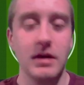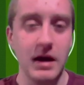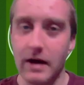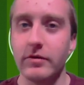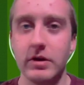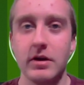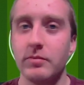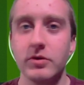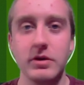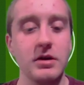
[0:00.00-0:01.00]
every
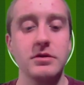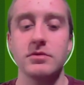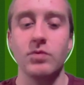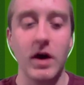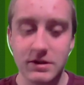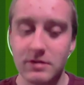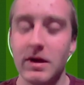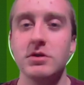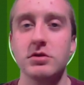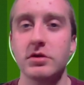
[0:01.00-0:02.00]
couple years, watch the
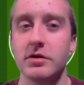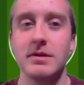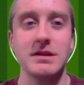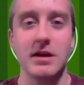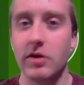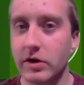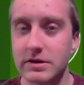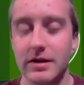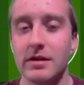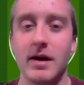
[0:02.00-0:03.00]
major tournaments, get all
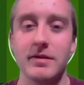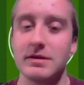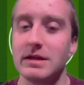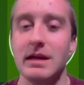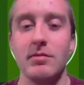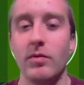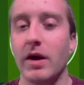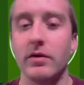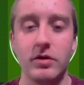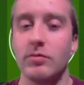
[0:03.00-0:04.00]
excited about the team and want
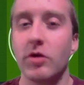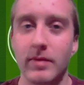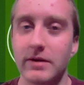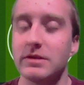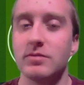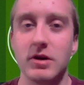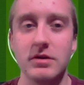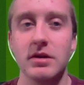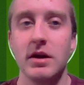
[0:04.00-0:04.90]
to learn more about these players.